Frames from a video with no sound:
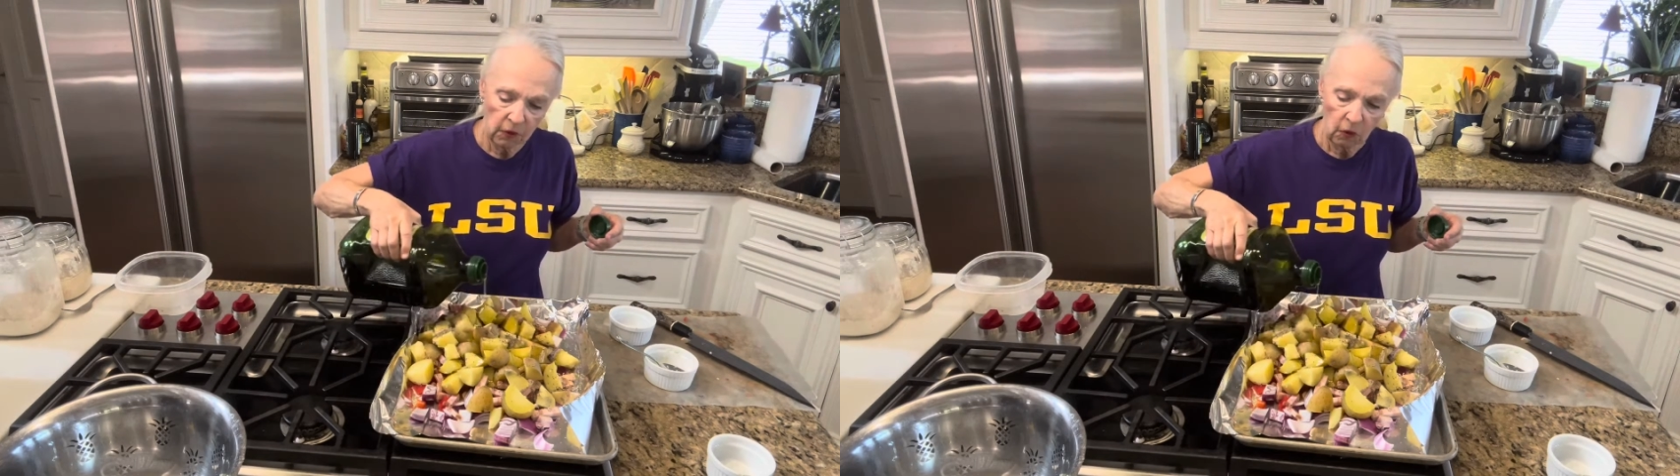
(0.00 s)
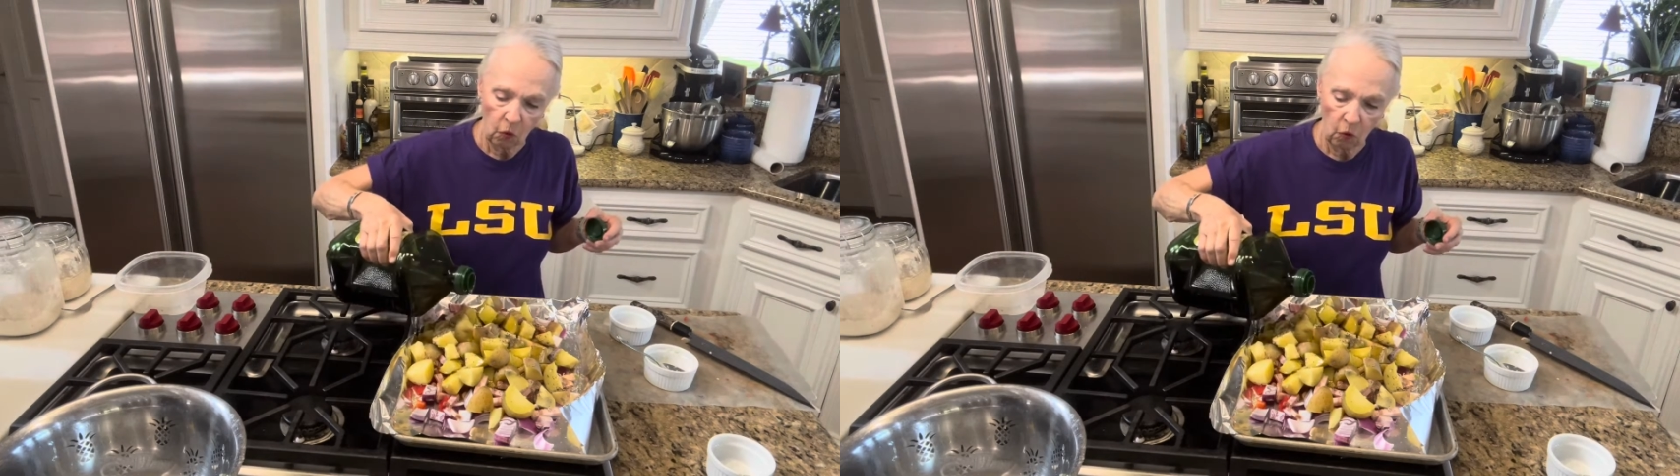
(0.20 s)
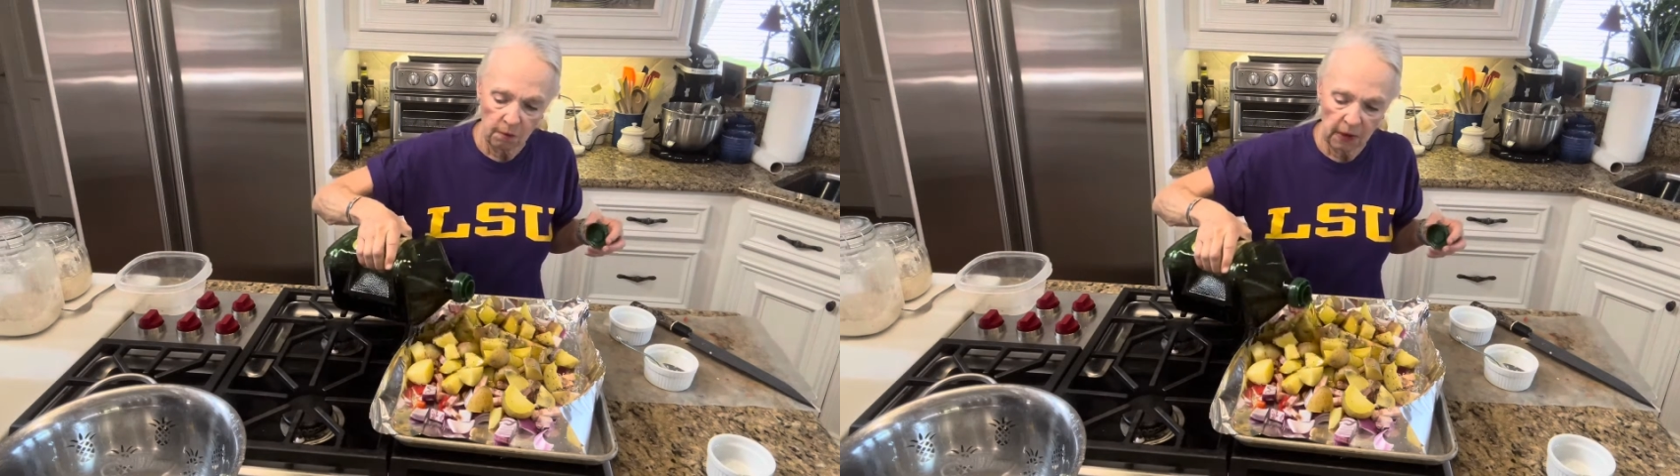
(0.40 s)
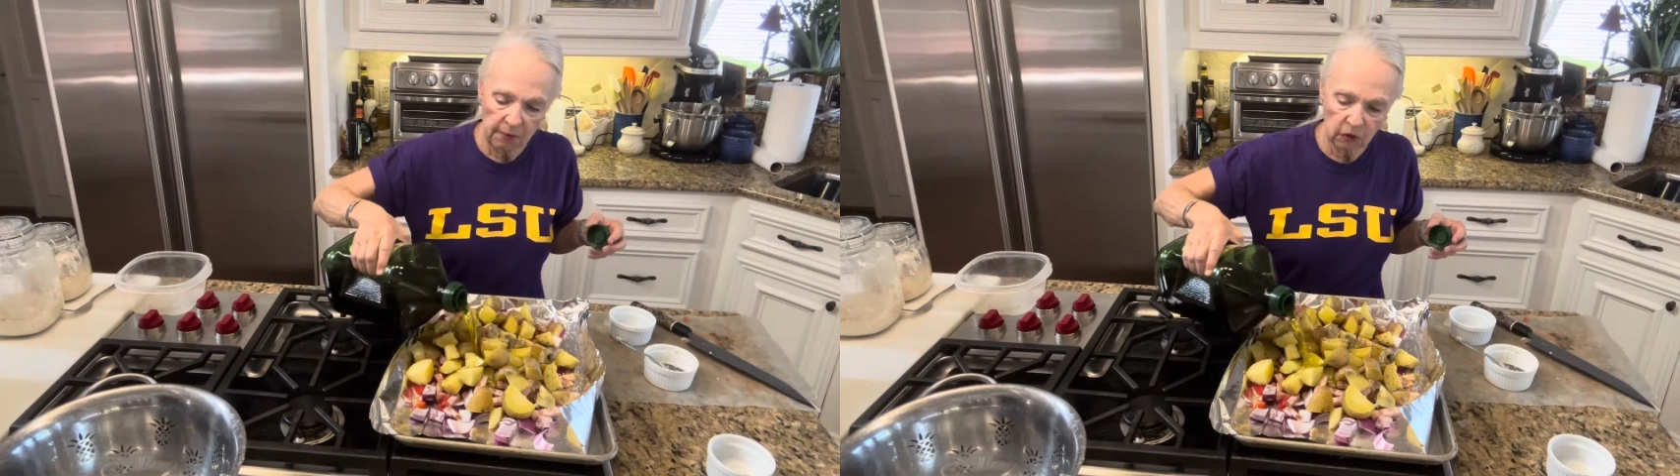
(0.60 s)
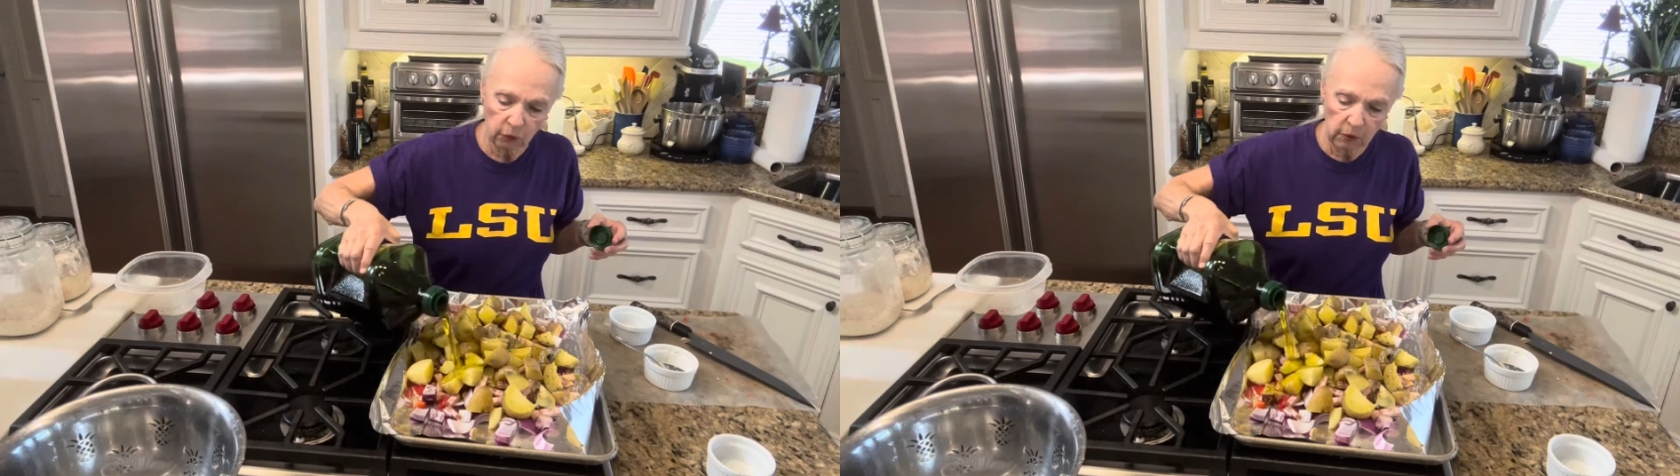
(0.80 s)
or maybe
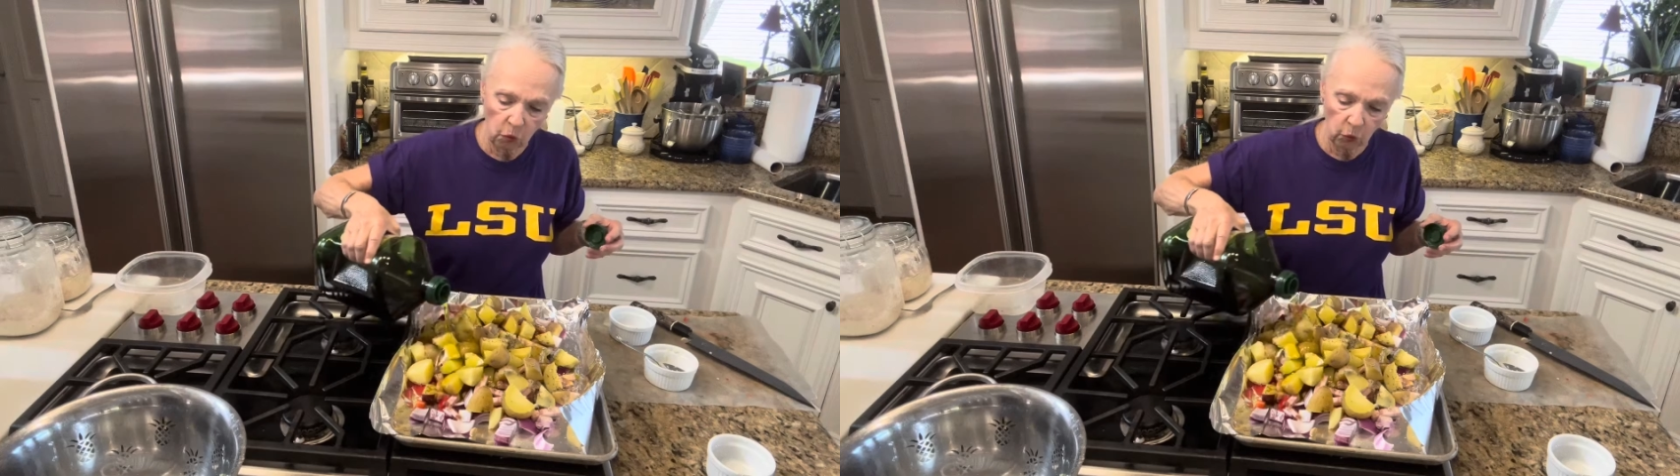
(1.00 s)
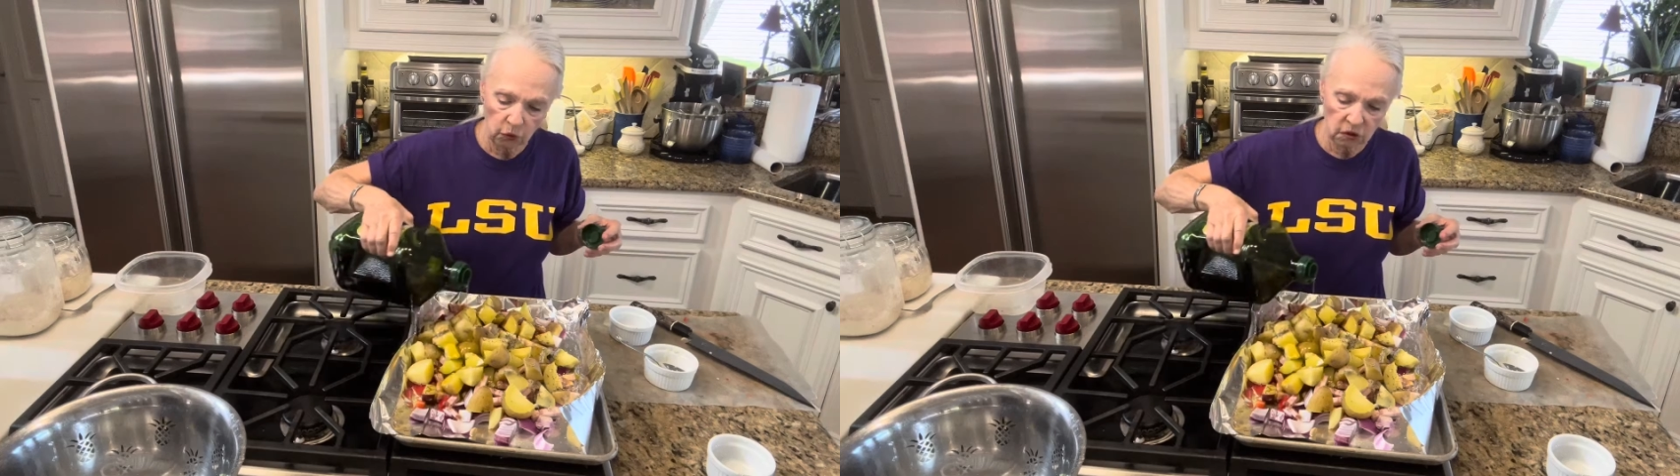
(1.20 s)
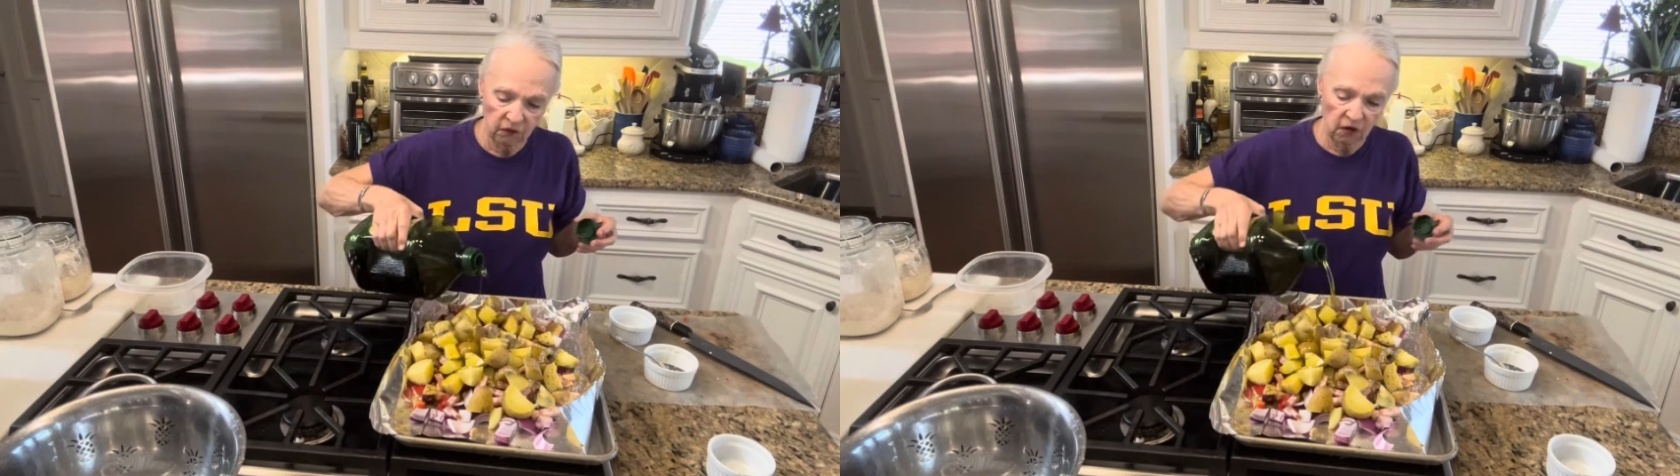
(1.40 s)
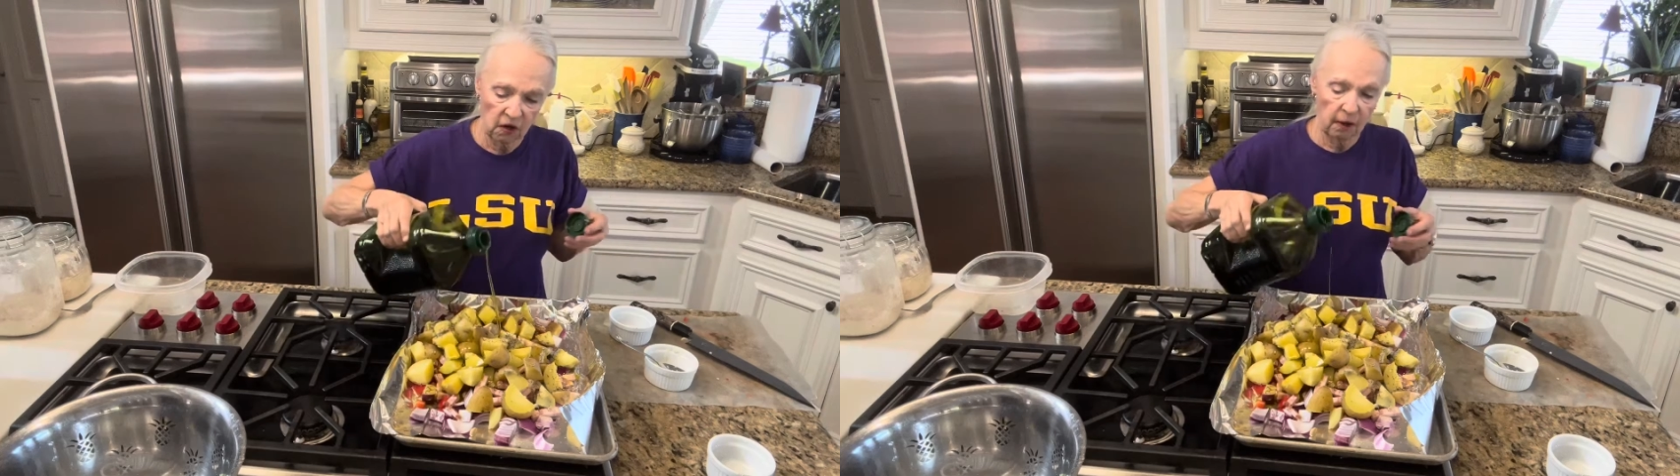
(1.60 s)
3/4 of a cup,